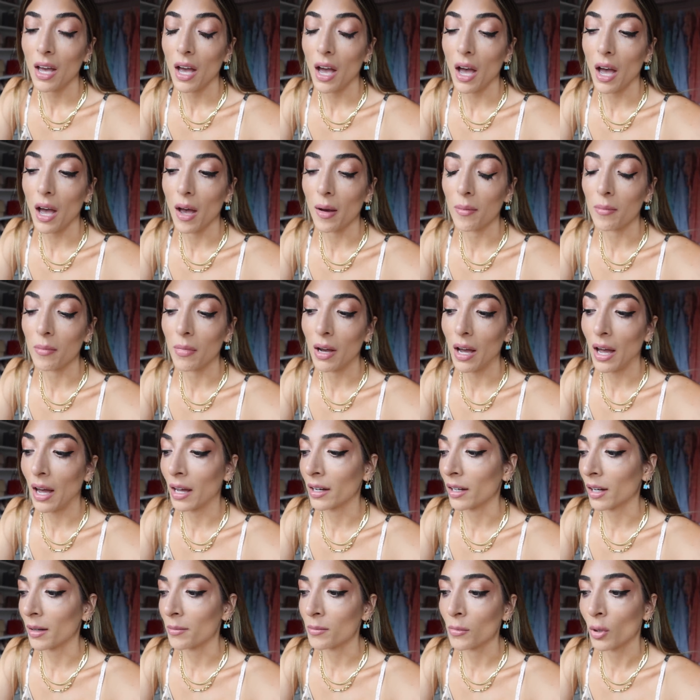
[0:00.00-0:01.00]
um,
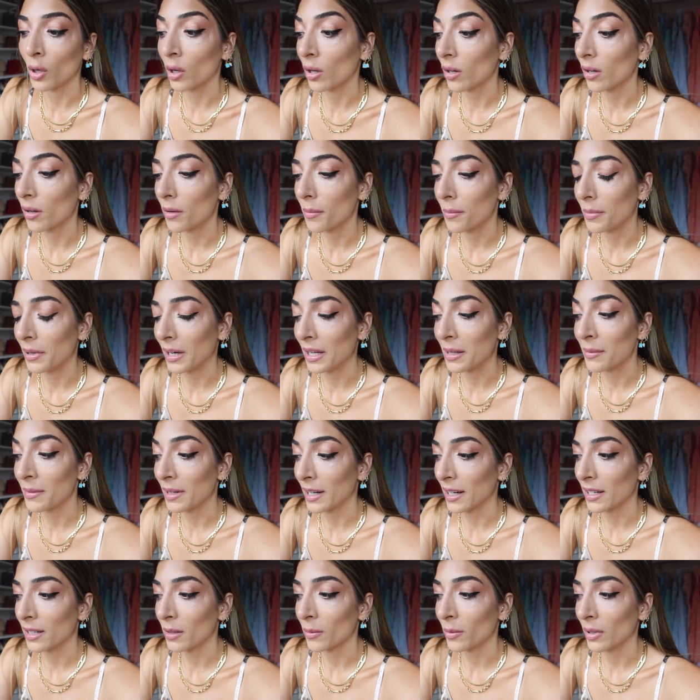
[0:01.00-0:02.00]
and I'm not
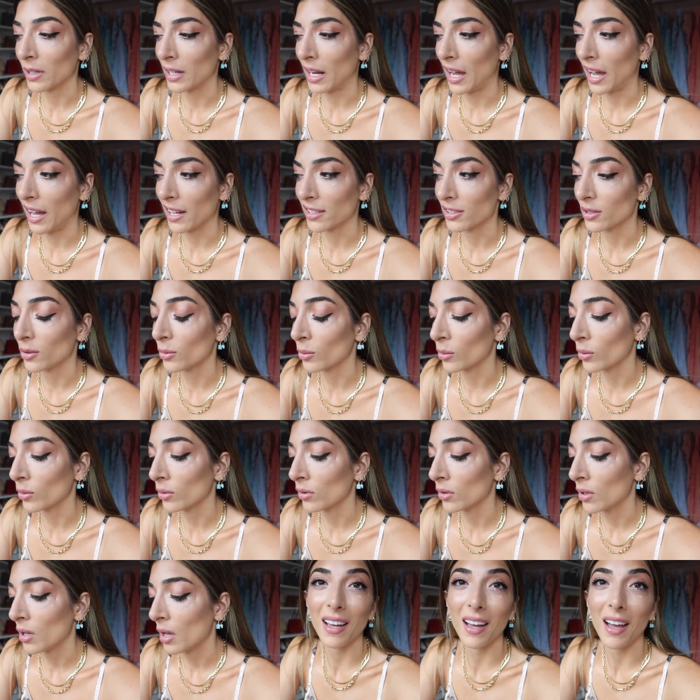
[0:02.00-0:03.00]
blaming anyone at
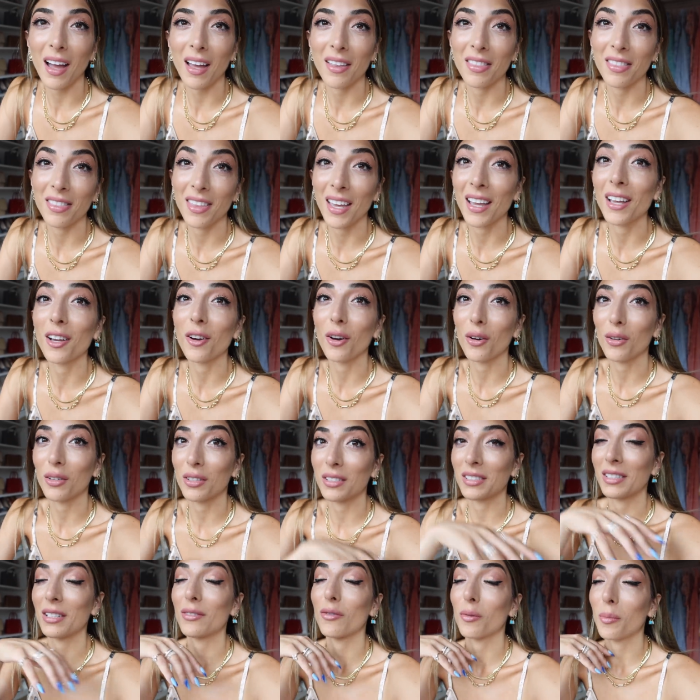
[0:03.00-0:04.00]
all I think
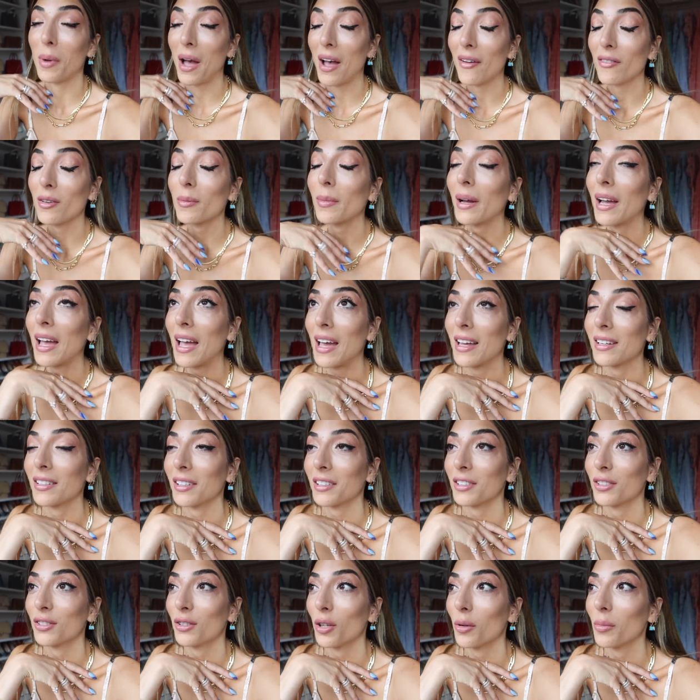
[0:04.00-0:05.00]
honestly from having my hair
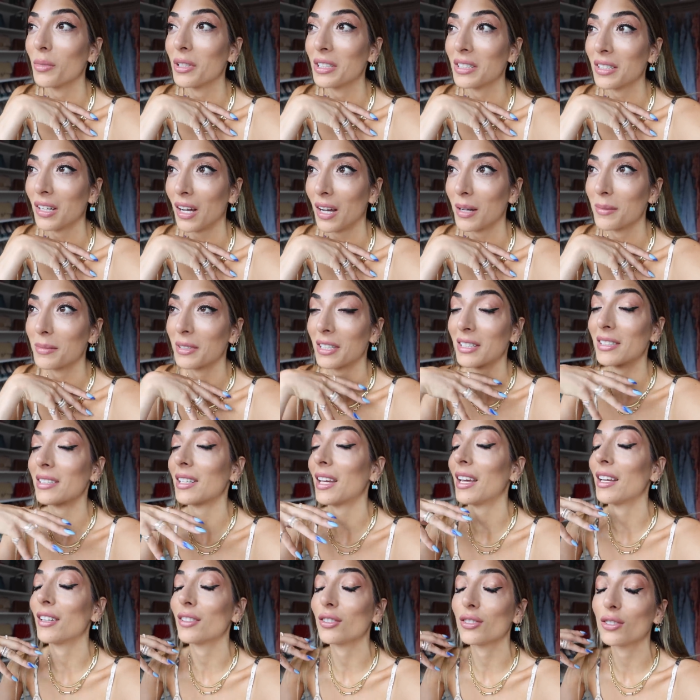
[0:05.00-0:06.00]
dyed so many times it
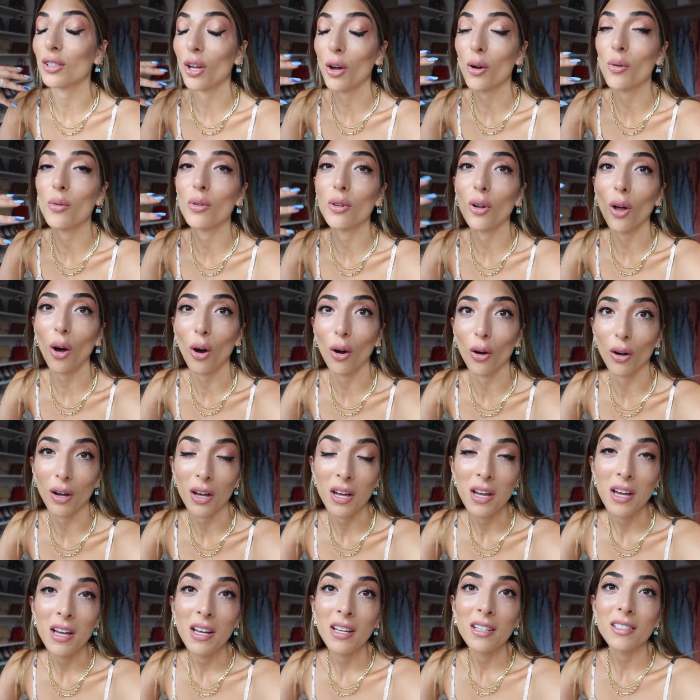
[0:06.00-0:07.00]
takes so long
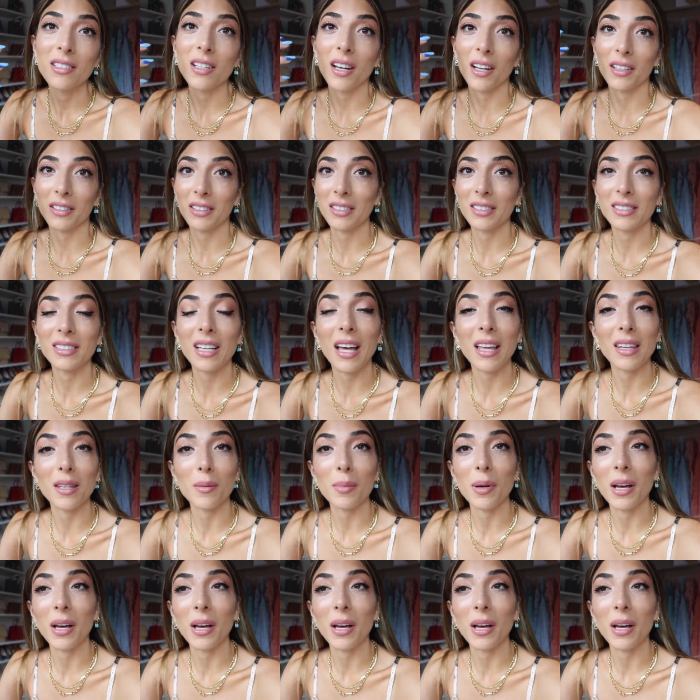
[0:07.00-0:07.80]
to understand the